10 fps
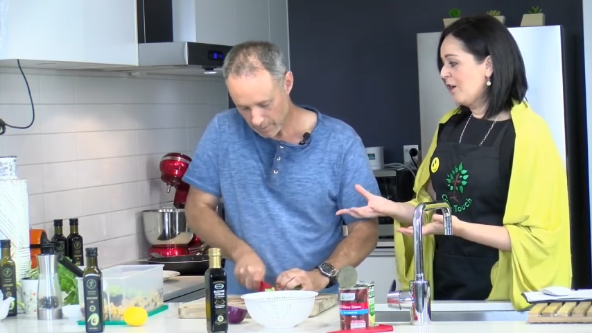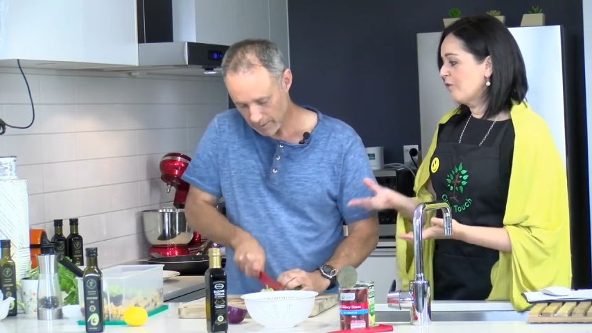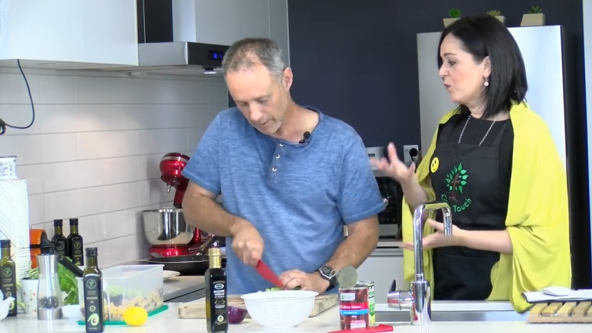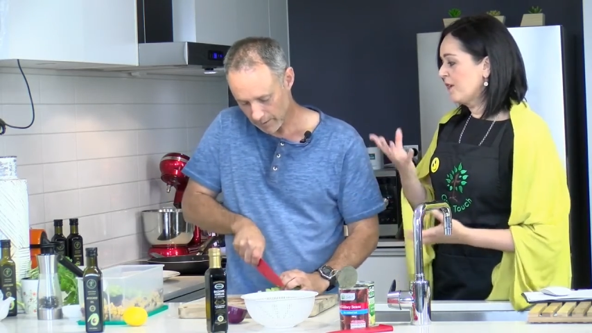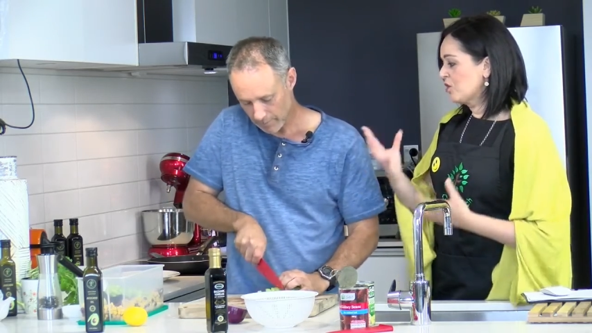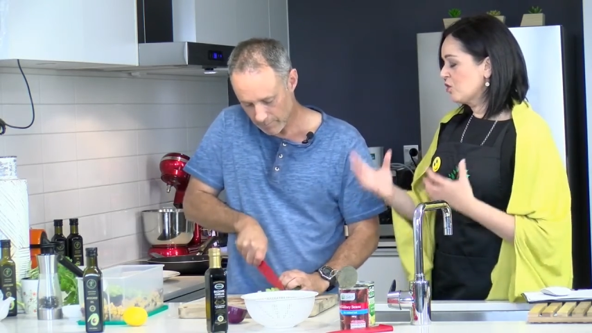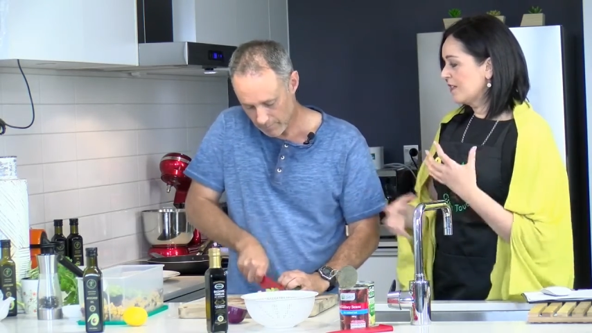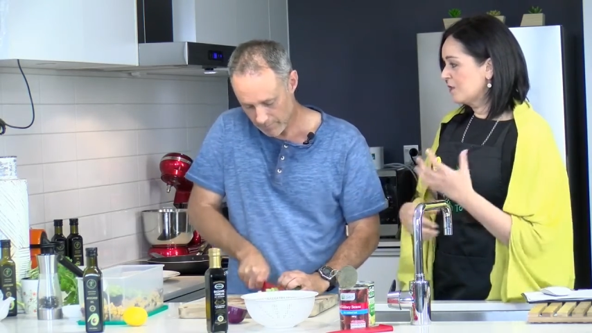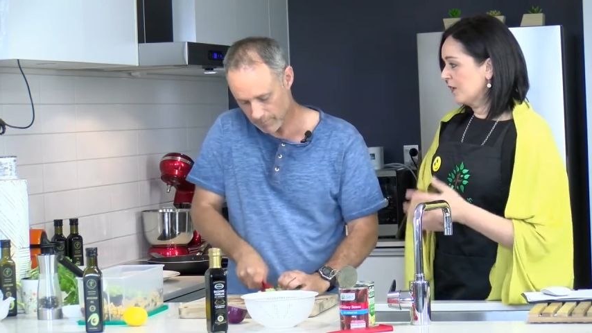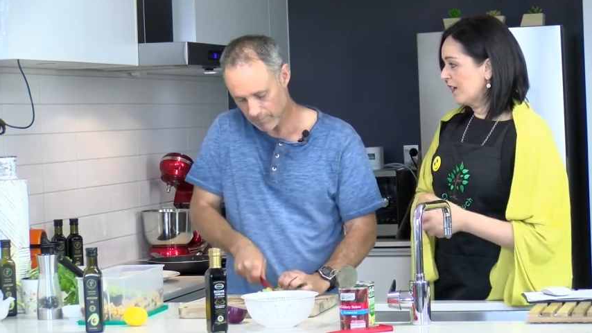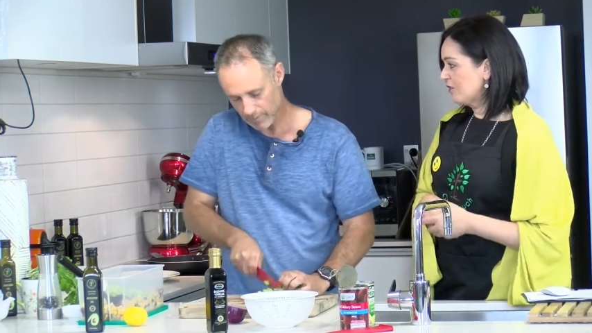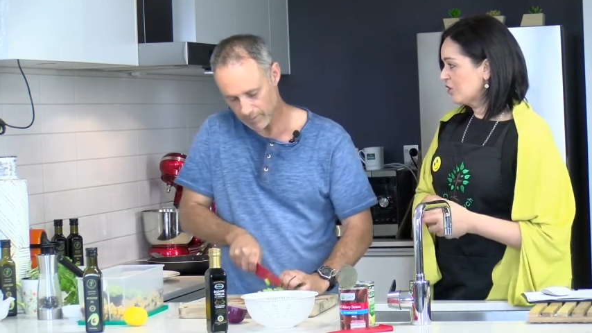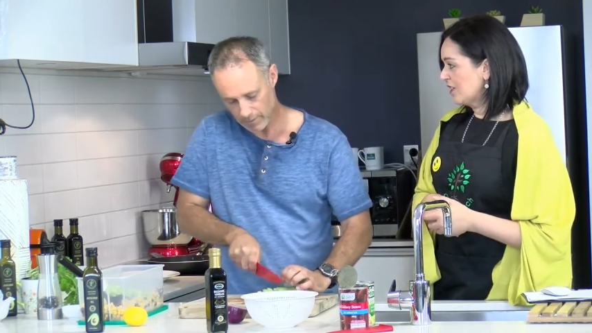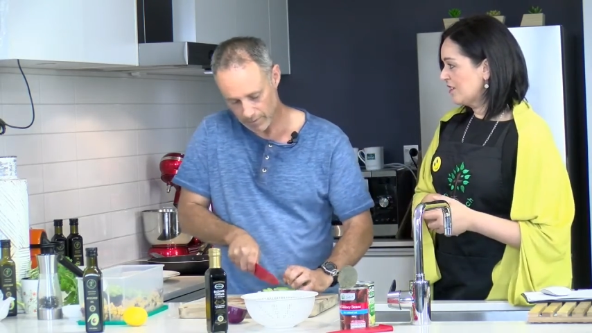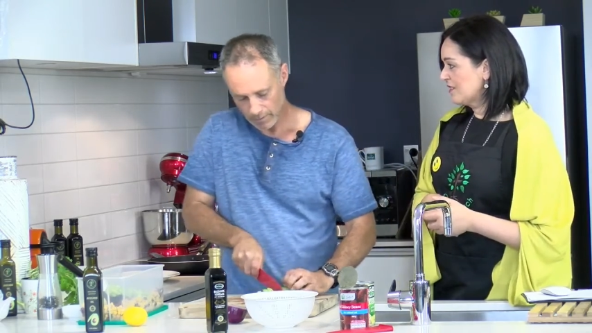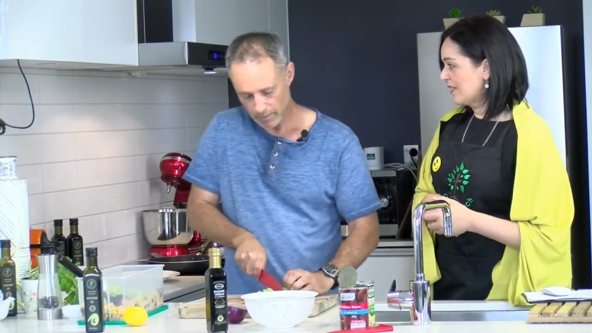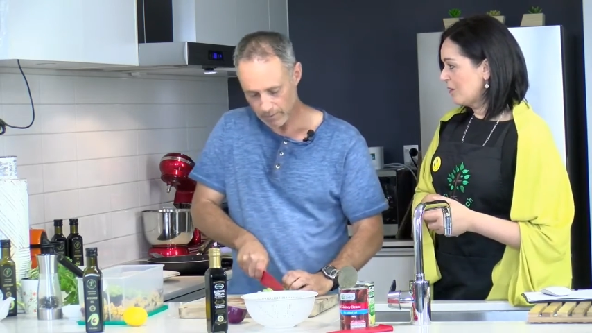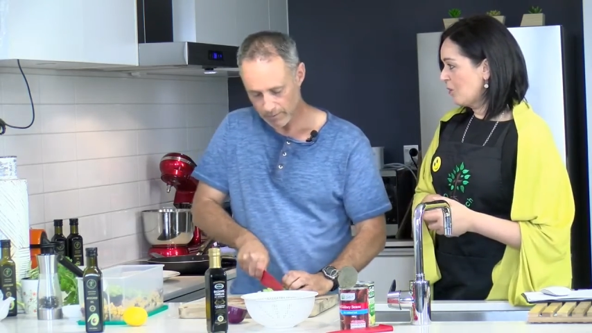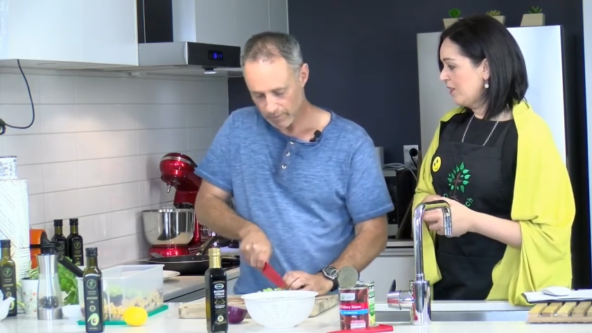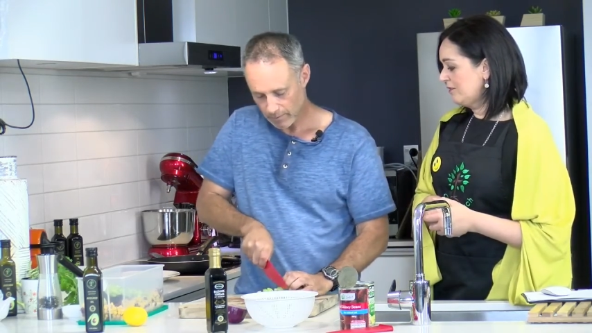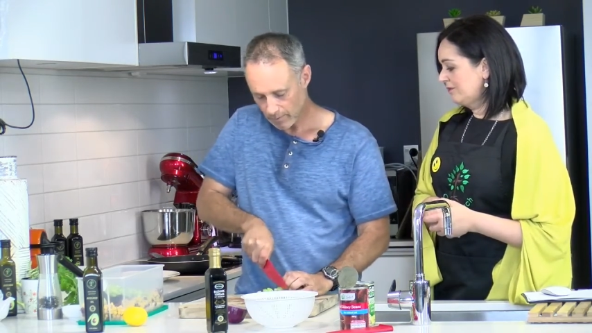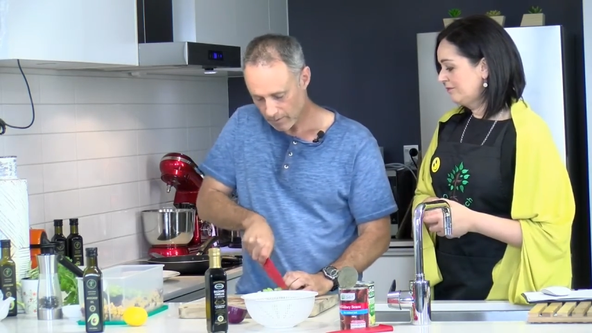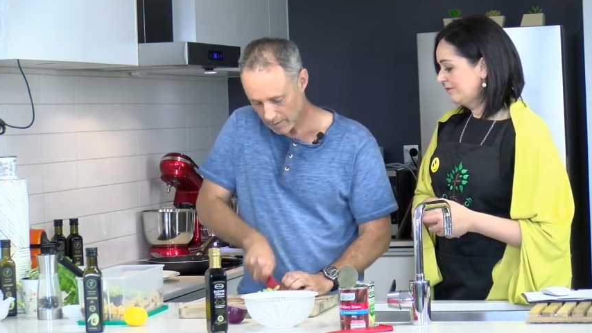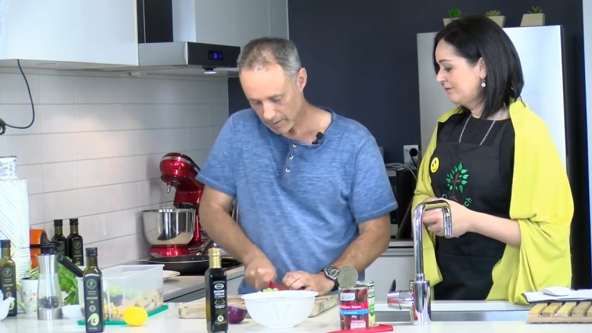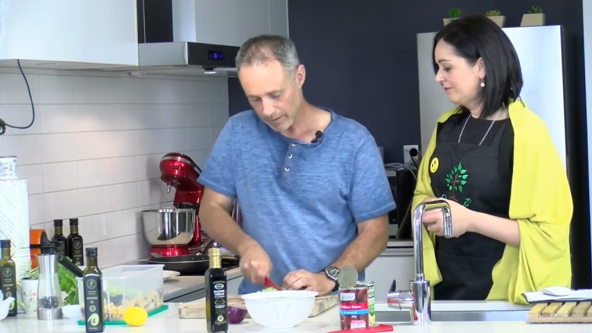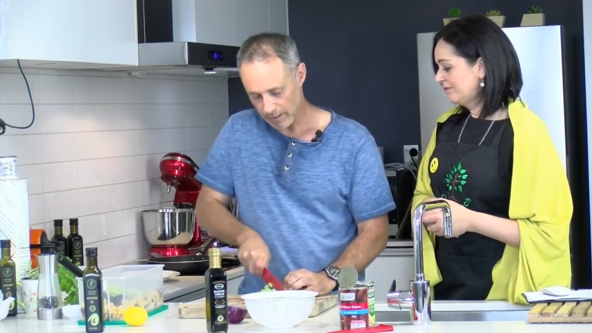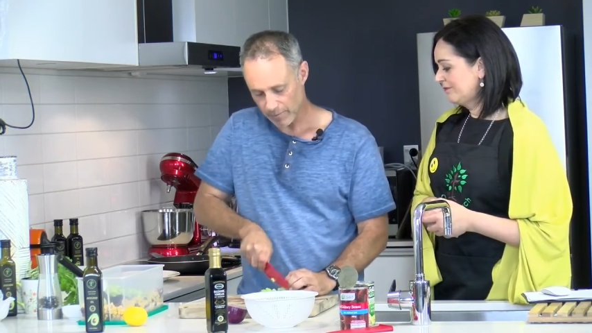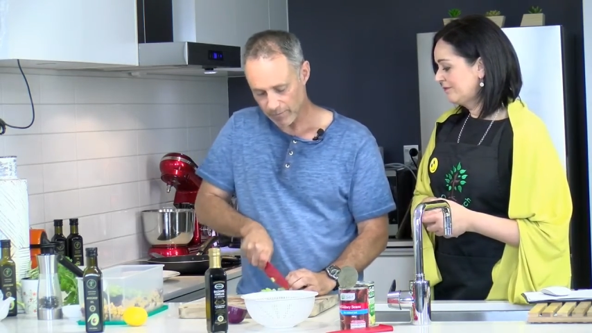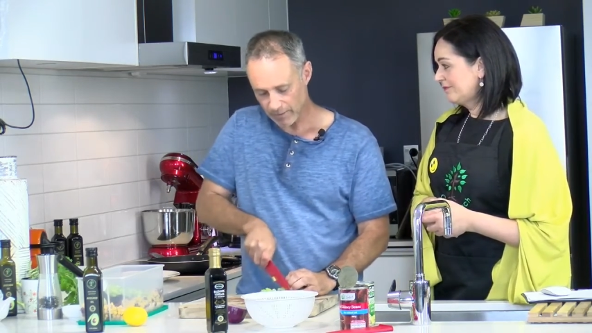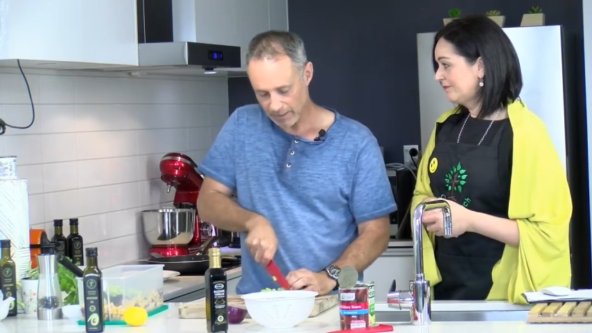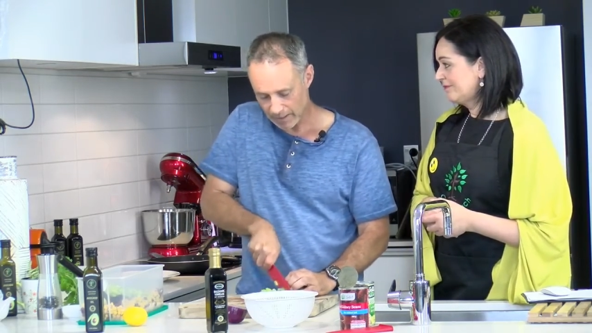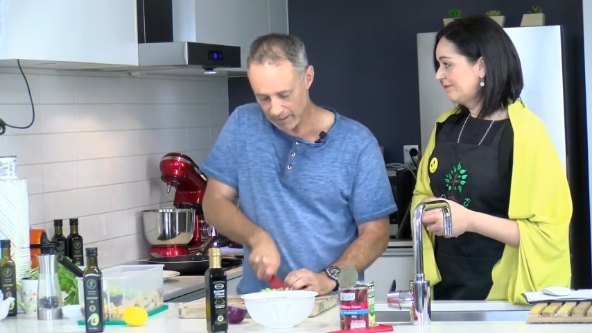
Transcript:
Speaker 1: Have you yep. always tried to encourage your kids to eat well? Yeah, I'm very